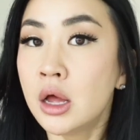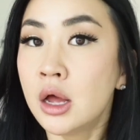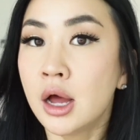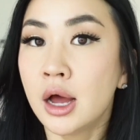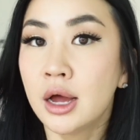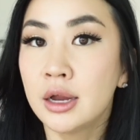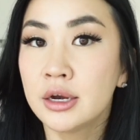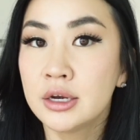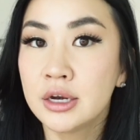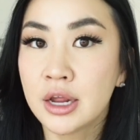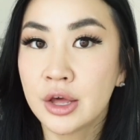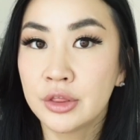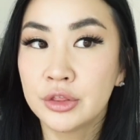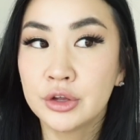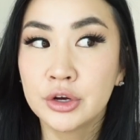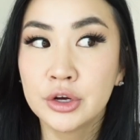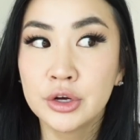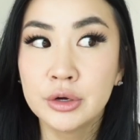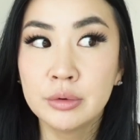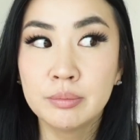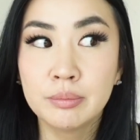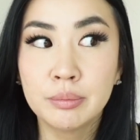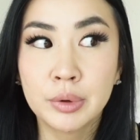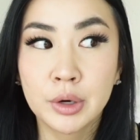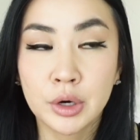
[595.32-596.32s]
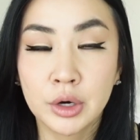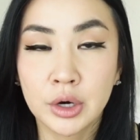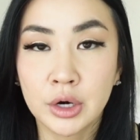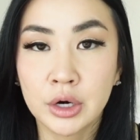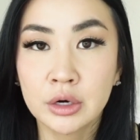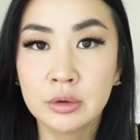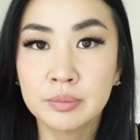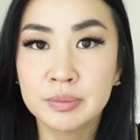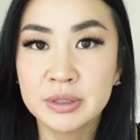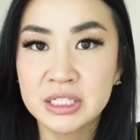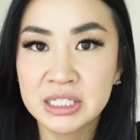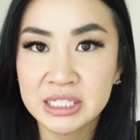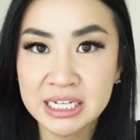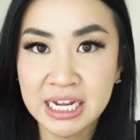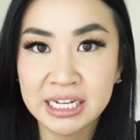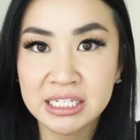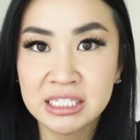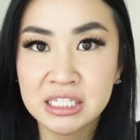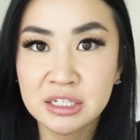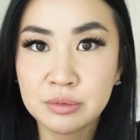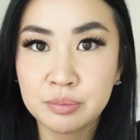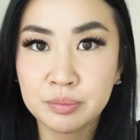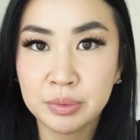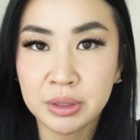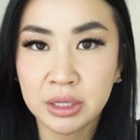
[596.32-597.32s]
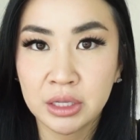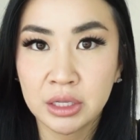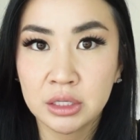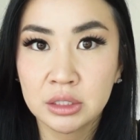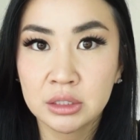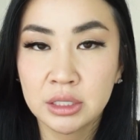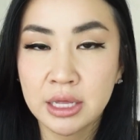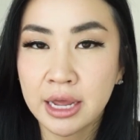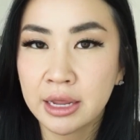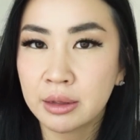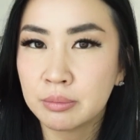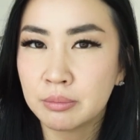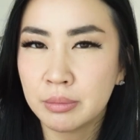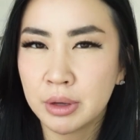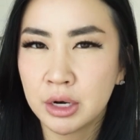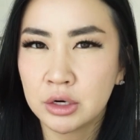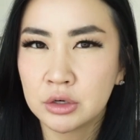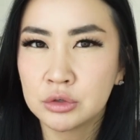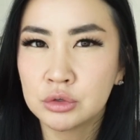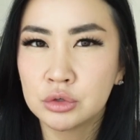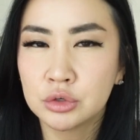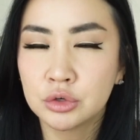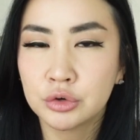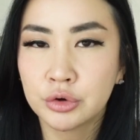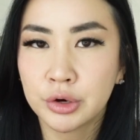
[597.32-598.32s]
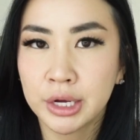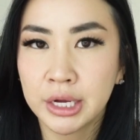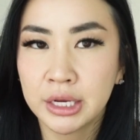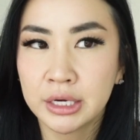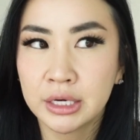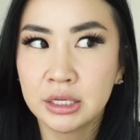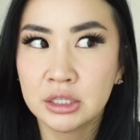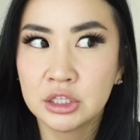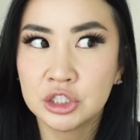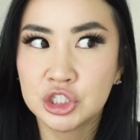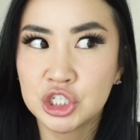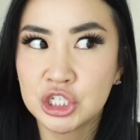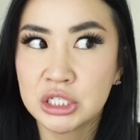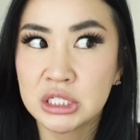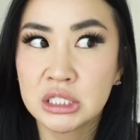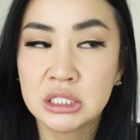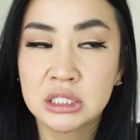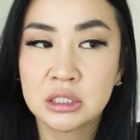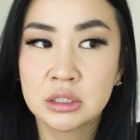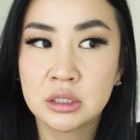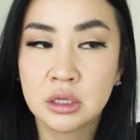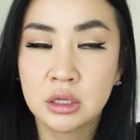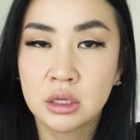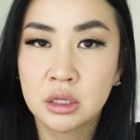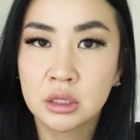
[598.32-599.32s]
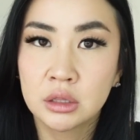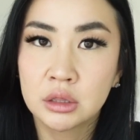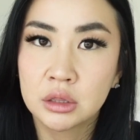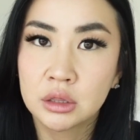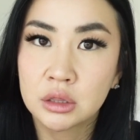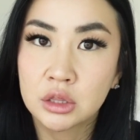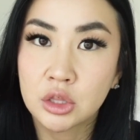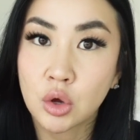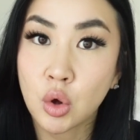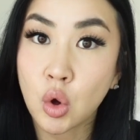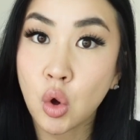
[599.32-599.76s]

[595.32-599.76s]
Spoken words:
another perk besides it being like medical grade and just the the